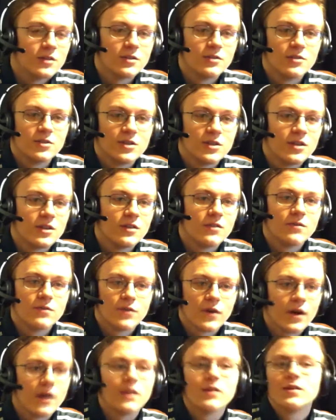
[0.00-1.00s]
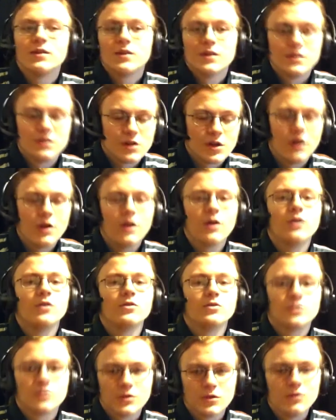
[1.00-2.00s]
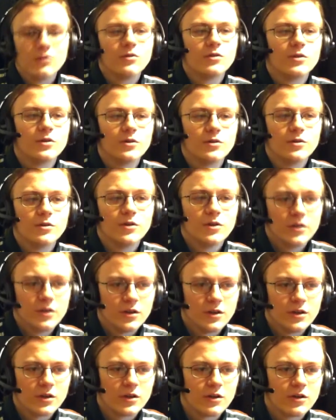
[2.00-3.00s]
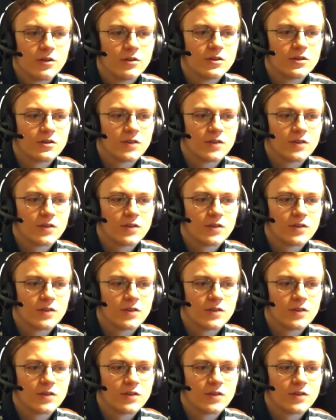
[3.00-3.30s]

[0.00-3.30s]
so she can finally tell Scootaloo,